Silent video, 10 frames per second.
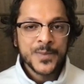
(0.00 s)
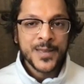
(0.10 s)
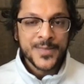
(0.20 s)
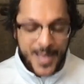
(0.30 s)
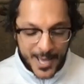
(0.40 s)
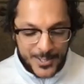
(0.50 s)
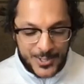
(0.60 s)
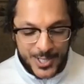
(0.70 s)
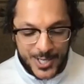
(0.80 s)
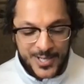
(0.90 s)
And that is
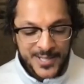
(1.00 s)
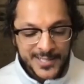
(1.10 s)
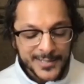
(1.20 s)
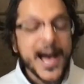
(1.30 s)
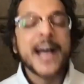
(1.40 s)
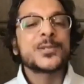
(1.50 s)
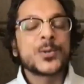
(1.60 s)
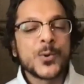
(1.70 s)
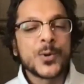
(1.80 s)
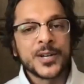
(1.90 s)
shared in the last
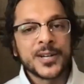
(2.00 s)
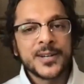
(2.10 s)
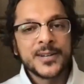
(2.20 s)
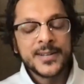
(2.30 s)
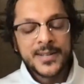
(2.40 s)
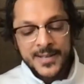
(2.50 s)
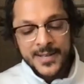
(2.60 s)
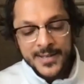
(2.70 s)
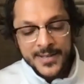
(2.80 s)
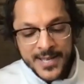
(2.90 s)
quarter.
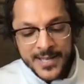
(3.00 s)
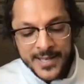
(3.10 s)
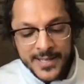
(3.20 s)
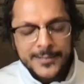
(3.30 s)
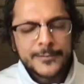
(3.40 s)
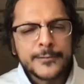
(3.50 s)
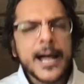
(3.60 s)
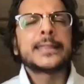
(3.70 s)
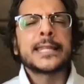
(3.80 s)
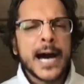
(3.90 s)

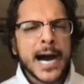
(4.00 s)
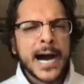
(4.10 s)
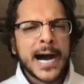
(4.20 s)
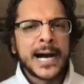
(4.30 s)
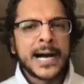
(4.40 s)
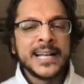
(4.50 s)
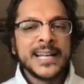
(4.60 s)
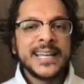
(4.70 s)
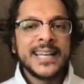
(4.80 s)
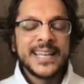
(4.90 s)
Rataha
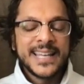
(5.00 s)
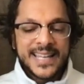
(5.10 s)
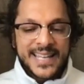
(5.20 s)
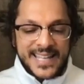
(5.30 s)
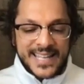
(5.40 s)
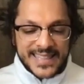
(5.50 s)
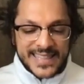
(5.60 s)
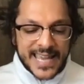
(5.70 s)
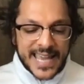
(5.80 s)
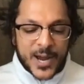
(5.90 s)

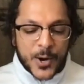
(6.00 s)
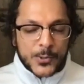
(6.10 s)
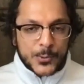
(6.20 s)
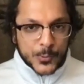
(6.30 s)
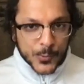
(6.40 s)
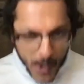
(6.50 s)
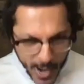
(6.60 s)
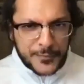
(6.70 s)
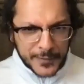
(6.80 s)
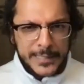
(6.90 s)
they are
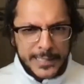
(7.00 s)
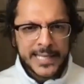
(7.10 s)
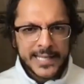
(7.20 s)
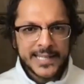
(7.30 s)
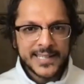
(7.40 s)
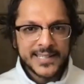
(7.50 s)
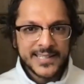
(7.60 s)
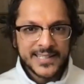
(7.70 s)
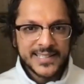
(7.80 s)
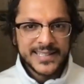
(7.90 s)
reveling.
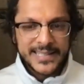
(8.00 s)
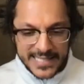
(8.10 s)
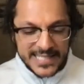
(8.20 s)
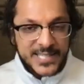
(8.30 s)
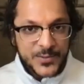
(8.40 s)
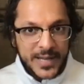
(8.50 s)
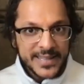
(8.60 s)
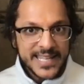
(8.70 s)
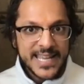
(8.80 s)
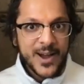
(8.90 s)
This is
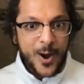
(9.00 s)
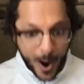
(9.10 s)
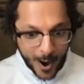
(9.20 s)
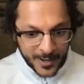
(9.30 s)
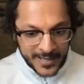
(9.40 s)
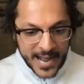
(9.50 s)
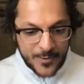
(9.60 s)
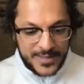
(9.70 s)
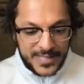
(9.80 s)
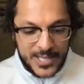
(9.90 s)
what they are now,
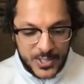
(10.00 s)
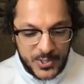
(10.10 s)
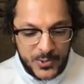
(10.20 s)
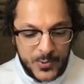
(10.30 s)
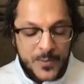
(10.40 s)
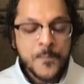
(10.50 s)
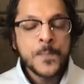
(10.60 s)
what they do.